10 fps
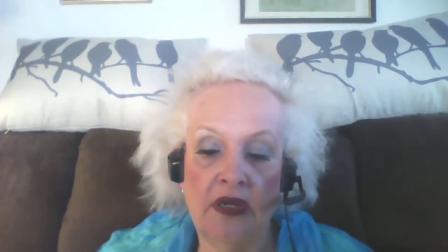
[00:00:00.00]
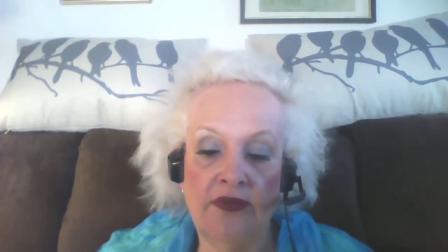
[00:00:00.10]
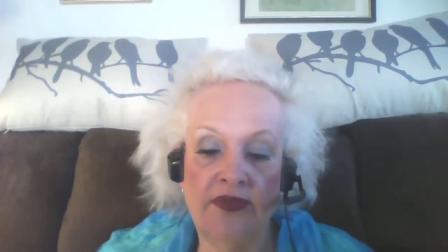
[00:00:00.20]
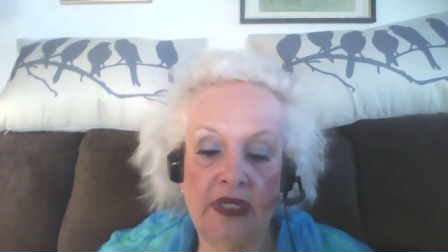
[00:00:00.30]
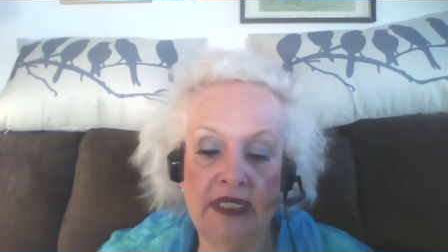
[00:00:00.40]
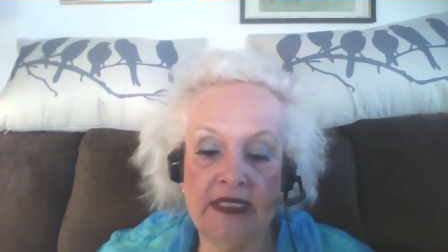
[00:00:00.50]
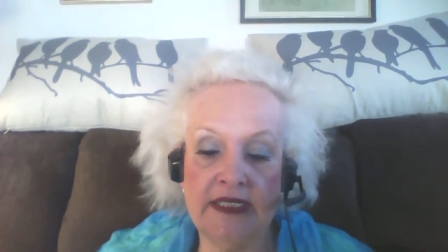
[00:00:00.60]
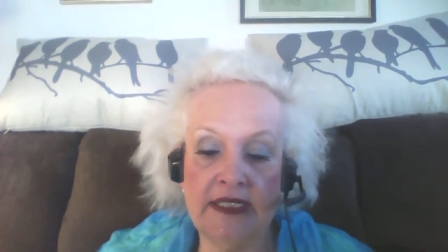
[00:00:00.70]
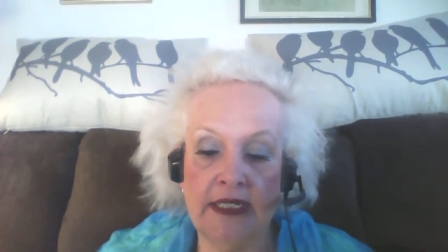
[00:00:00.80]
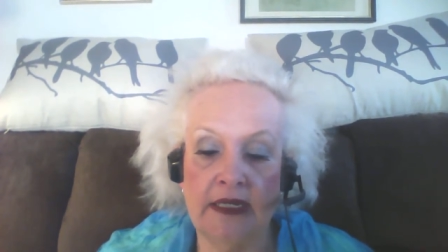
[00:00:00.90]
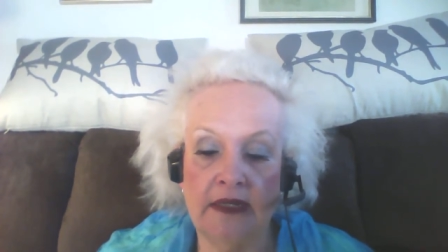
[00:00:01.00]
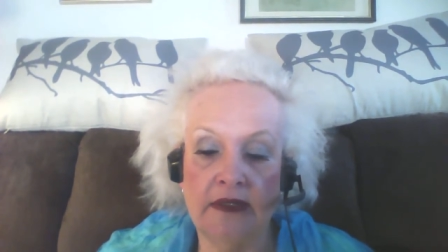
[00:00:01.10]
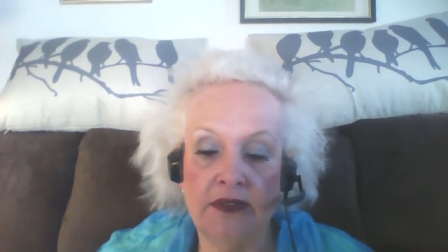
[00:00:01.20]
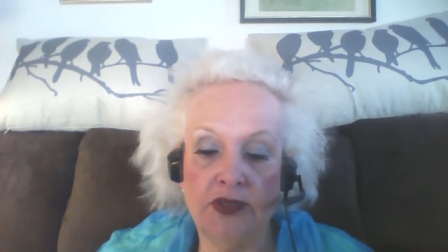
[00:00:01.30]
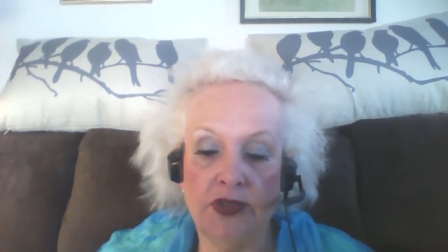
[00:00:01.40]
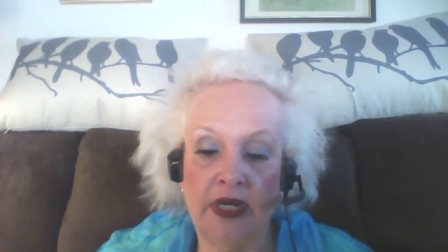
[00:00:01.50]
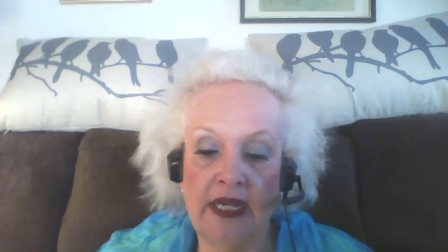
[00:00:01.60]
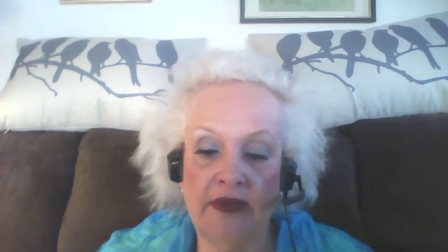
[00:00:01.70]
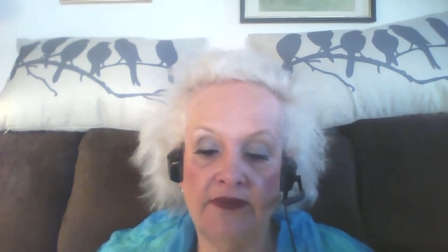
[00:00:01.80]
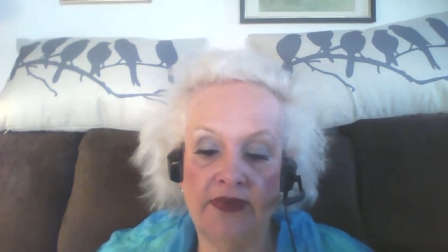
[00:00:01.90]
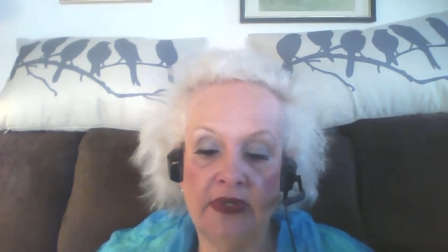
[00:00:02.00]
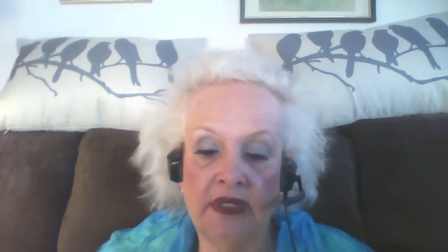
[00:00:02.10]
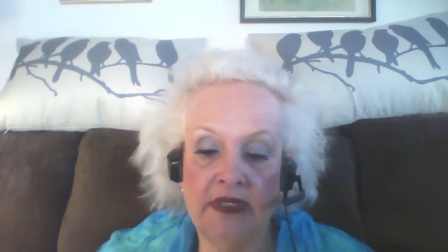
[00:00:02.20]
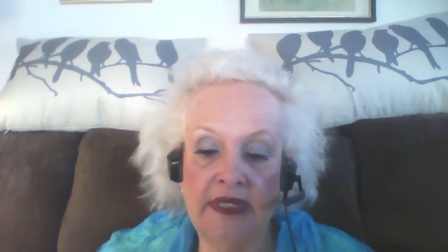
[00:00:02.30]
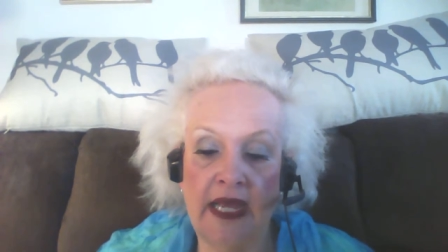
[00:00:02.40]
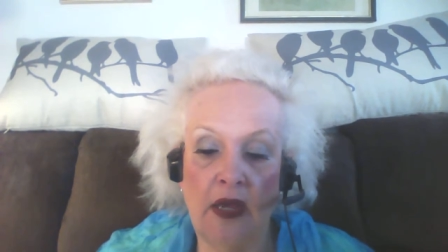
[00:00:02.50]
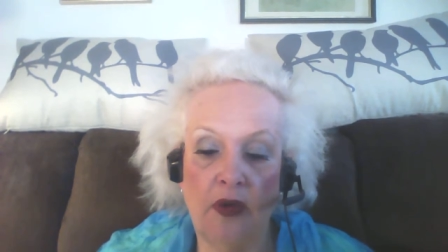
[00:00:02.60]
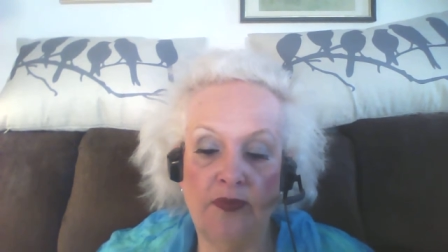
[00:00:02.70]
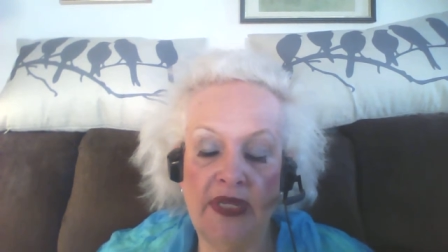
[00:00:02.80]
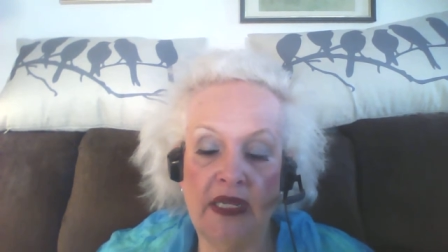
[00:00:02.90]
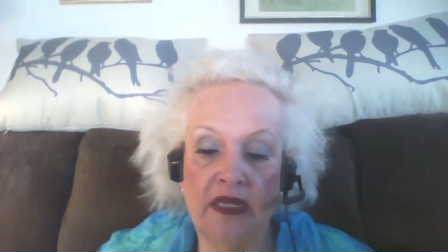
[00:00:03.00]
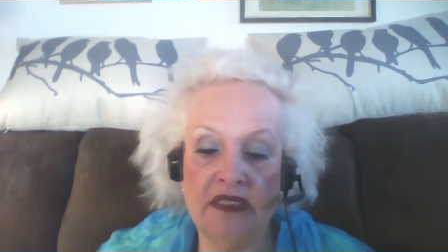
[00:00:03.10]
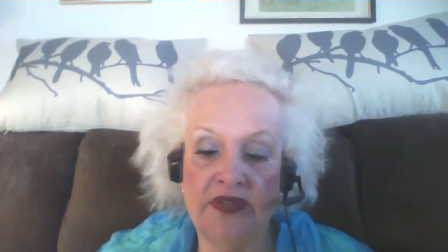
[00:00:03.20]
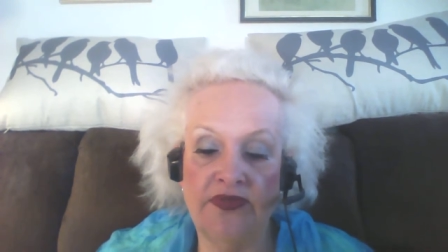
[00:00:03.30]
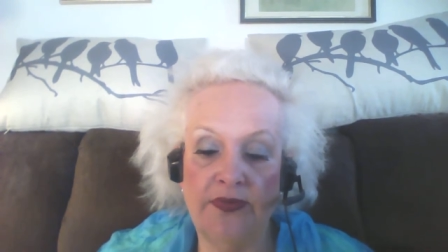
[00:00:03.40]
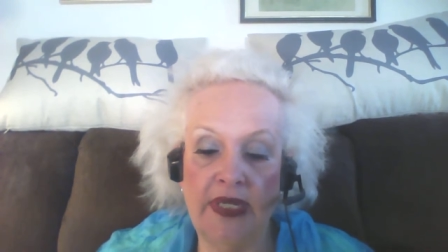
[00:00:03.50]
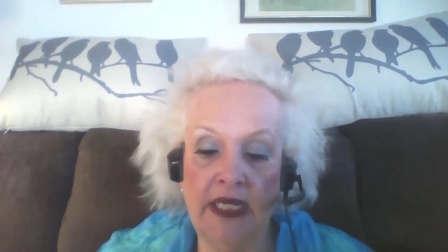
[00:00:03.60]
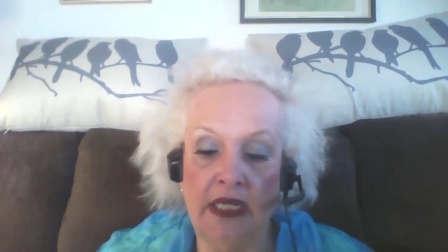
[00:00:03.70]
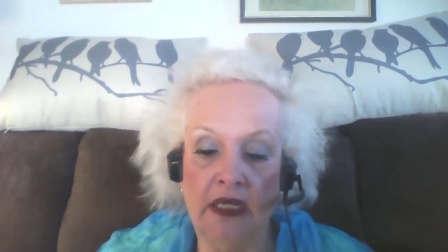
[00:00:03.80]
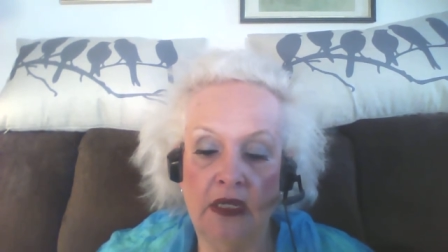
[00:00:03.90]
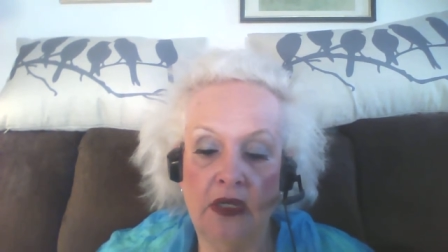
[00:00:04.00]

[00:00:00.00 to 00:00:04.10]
Philistia, triumph thou because of me.